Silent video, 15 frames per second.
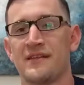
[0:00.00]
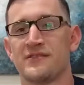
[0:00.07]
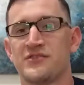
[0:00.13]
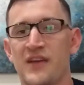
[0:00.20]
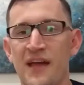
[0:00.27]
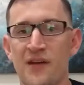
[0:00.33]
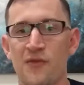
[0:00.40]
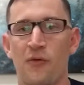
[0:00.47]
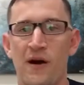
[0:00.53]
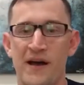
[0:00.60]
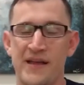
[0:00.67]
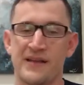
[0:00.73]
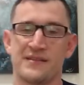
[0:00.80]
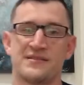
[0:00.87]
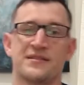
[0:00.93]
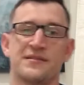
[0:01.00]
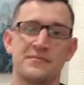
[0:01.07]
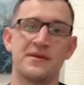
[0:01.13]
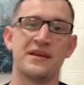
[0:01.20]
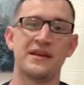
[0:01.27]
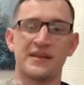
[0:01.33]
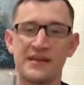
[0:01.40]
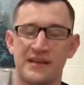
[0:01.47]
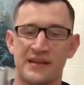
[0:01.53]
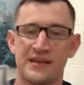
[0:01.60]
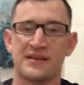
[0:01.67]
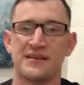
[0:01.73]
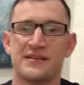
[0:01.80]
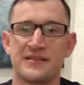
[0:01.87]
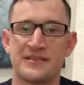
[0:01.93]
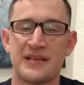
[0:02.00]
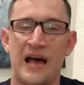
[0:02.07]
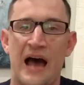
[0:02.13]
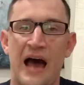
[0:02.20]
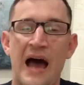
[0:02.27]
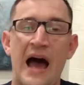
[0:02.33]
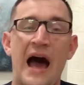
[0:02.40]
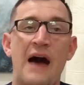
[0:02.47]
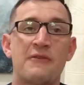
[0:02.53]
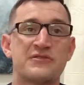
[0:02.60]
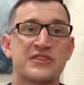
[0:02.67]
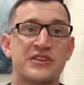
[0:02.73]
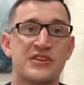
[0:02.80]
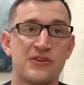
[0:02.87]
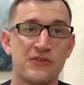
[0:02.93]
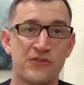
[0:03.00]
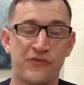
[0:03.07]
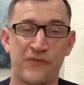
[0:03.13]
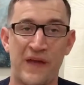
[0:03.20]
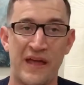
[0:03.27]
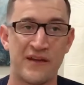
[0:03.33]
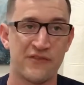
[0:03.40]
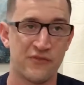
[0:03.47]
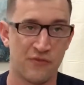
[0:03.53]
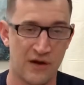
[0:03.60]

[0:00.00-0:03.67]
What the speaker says: Jack White, to me, is... I was a huge fan of the